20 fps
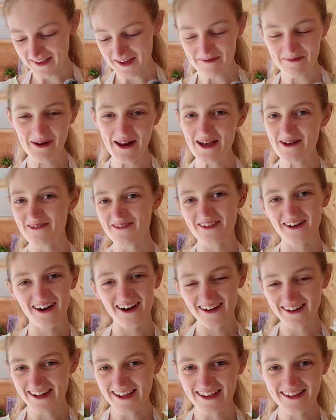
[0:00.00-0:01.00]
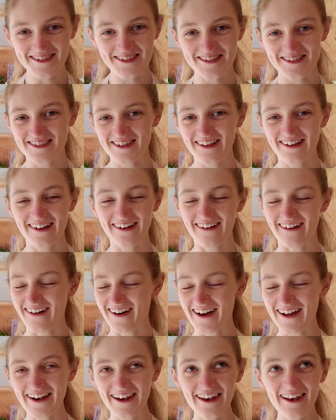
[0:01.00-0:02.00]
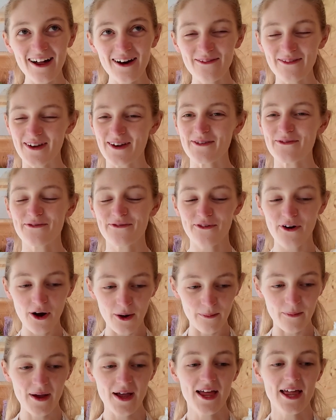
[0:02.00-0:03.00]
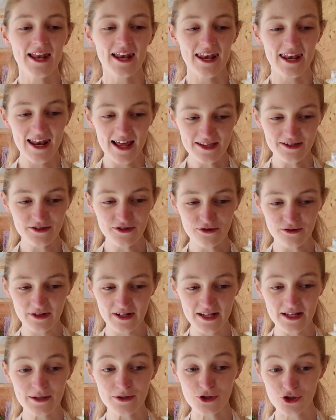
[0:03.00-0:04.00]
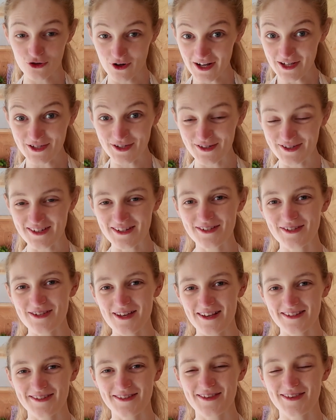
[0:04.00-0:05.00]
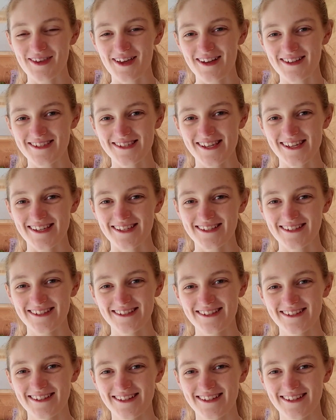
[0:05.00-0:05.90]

They're playing with the honey. It's just like, oh, I love it. From Legendary Treasures in 2013.